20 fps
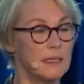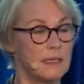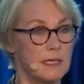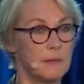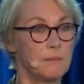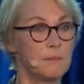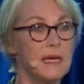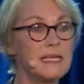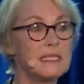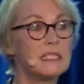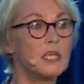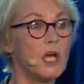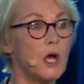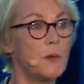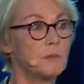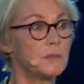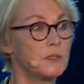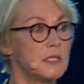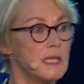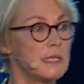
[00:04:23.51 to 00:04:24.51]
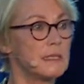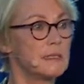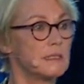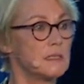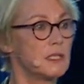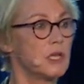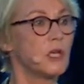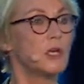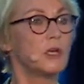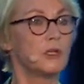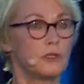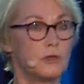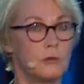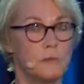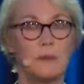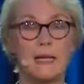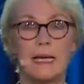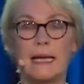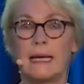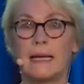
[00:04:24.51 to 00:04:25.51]
the best competence to
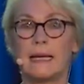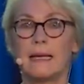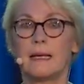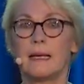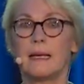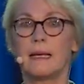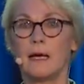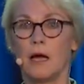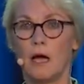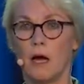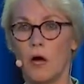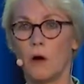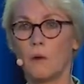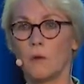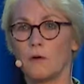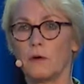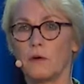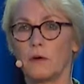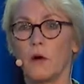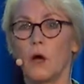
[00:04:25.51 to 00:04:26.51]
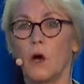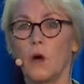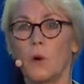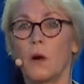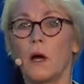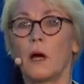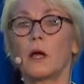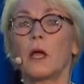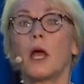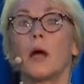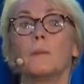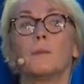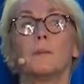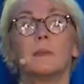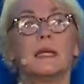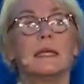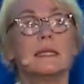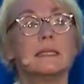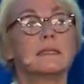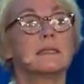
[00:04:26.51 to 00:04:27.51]
build our
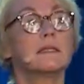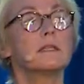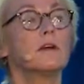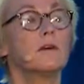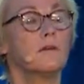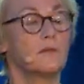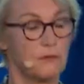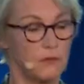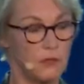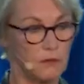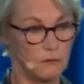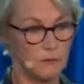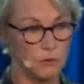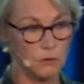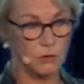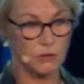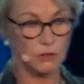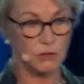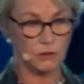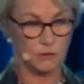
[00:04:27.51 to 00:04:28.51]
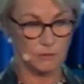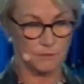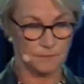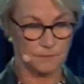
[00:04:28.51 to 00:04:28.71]
companies for the future.